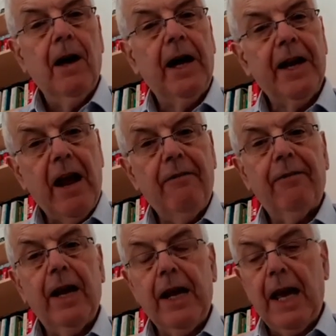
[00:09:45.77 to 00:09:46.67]
and
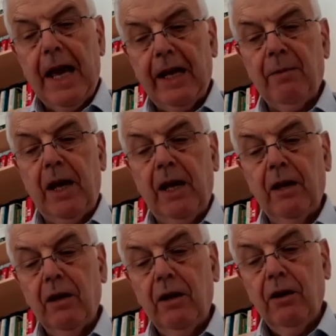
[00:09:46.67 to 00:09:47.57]
every
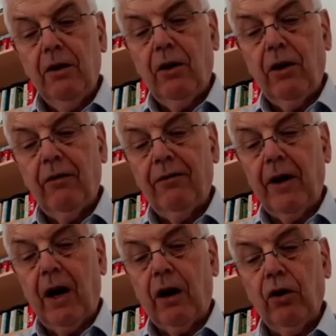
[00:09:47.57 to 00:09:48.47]
enemy of
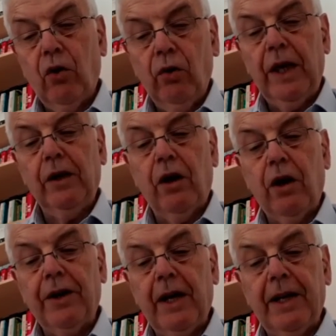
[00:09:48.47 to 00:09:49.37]
our holy
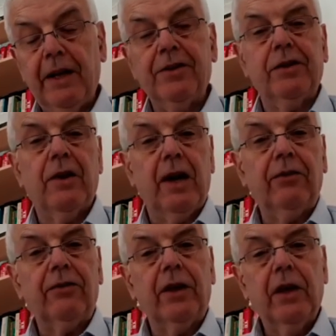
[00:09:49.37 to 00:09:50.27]
God and his
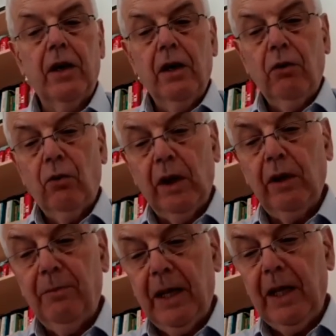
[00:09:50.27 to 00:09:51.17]
Christ
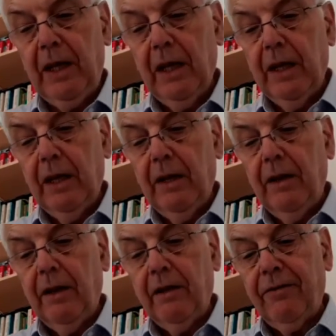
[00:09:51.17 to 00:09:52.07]
will be
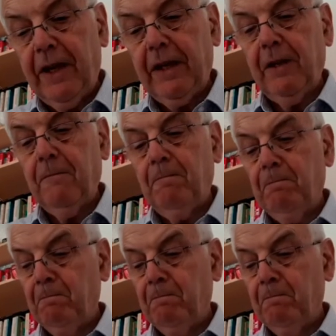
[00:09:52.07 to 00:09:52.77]
defeated.